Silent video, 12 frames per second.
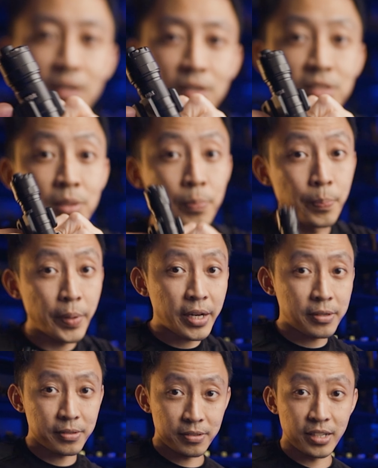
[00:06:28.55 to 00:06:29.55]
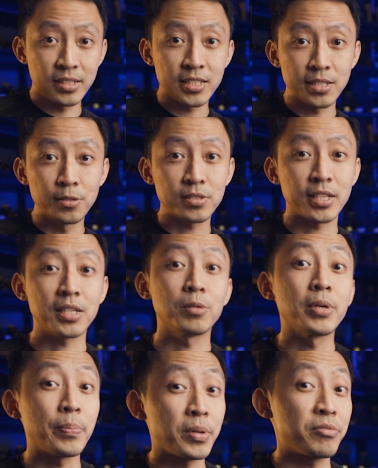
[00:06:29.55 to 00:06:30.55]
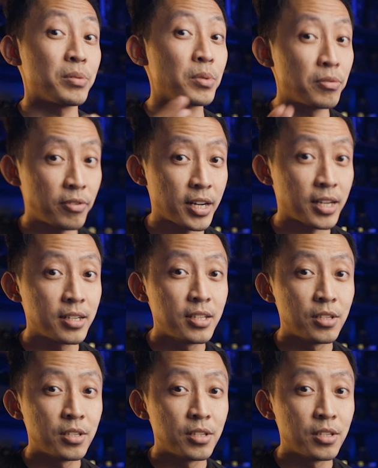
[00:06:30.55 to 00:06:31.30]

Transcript: On the belt, right, this looks like a weapon from afar.